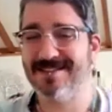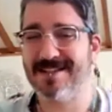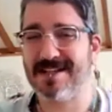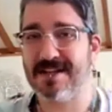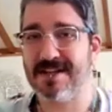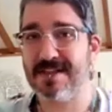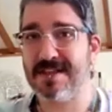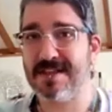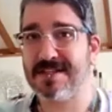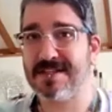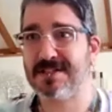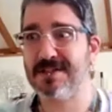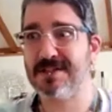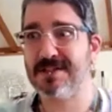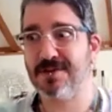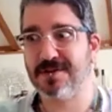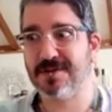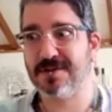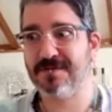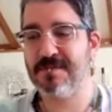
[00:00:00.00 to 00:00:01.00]
There's a
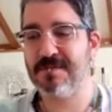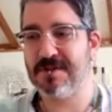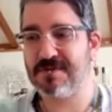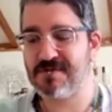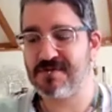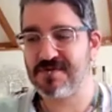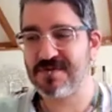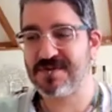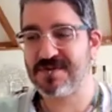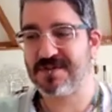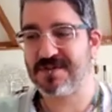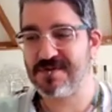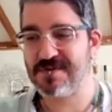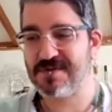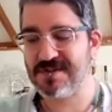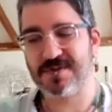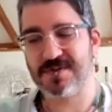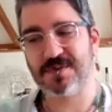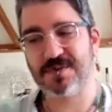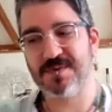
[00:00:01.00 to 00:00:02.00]
lot of minerals and
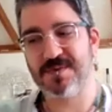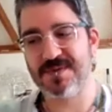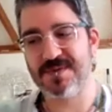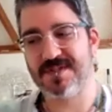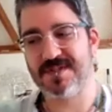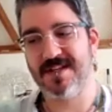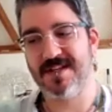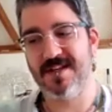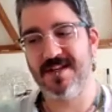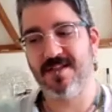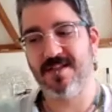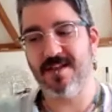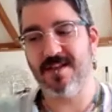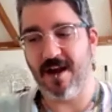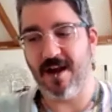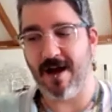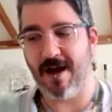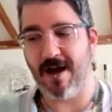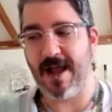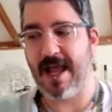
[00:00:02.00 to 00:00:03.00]
crystals
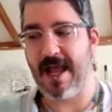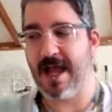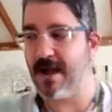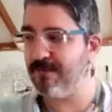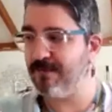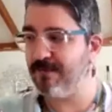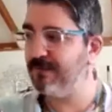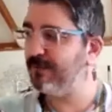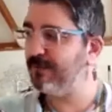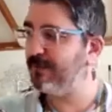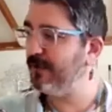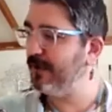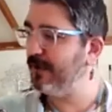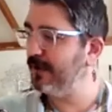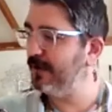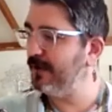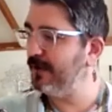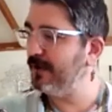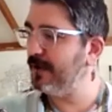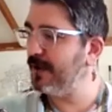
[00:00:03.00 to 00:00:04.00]
that I have
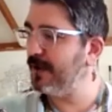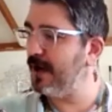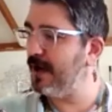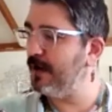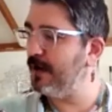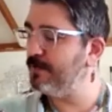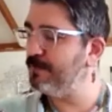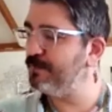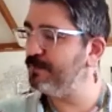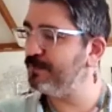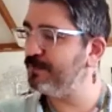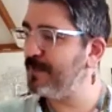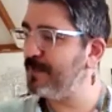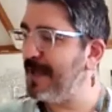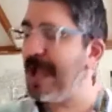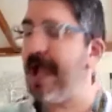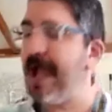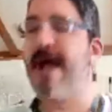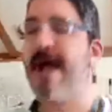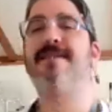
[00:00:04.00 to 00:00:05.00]

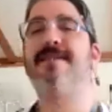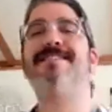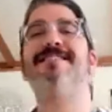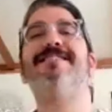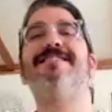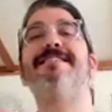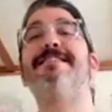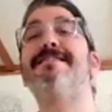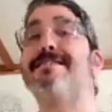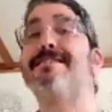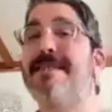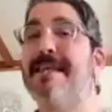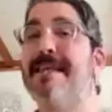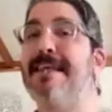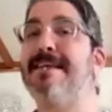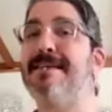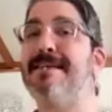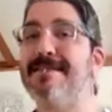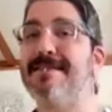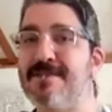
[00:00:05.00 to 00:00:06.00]
had
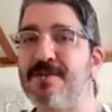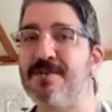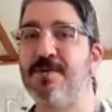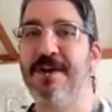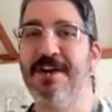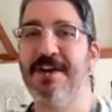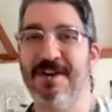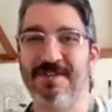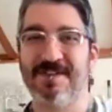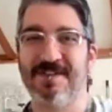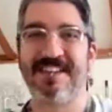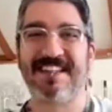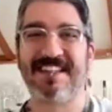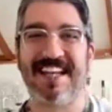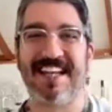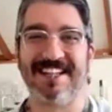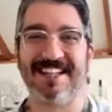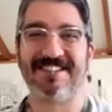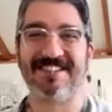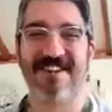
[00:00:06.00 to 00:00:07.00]
dis-ease with
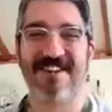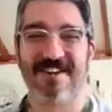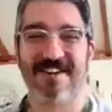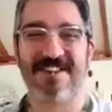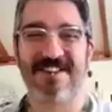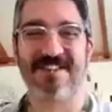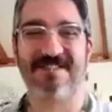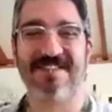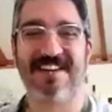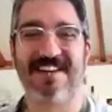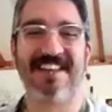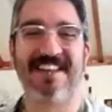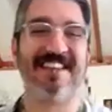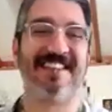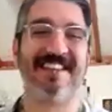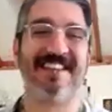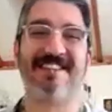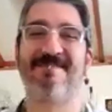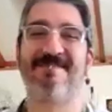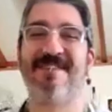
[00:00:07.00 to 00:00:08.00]
getting to know them, and I
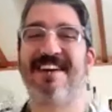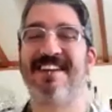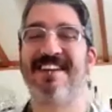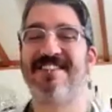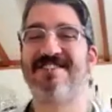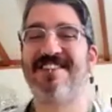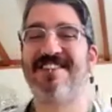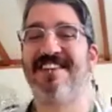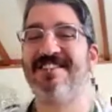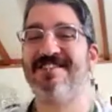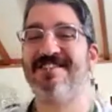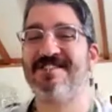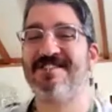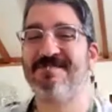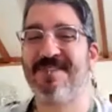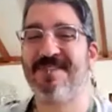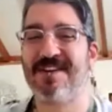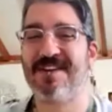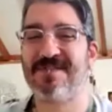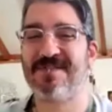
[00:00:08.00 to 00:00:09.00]
think that's part of the challenge
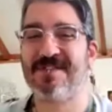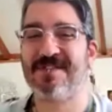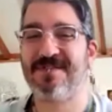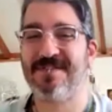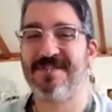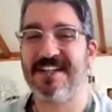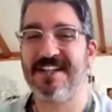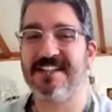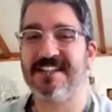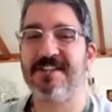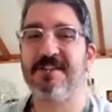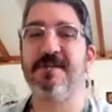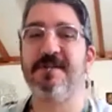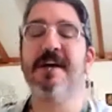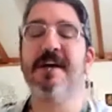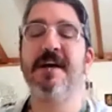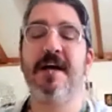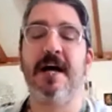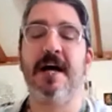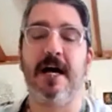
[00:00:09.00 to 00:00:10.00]
and part of the fun,
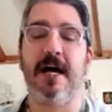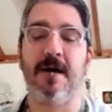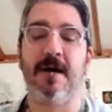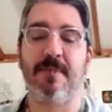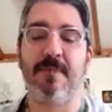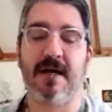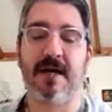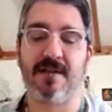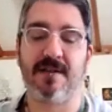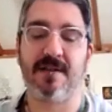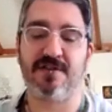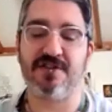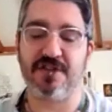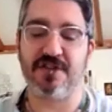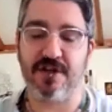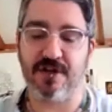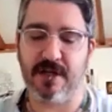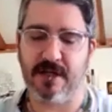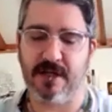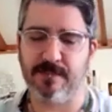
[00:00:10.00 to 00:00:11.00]
part of the
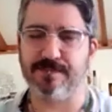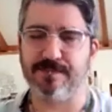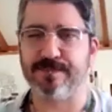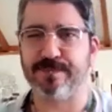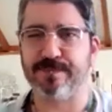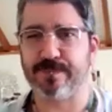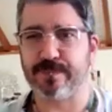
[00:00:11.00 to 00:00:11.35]
journey.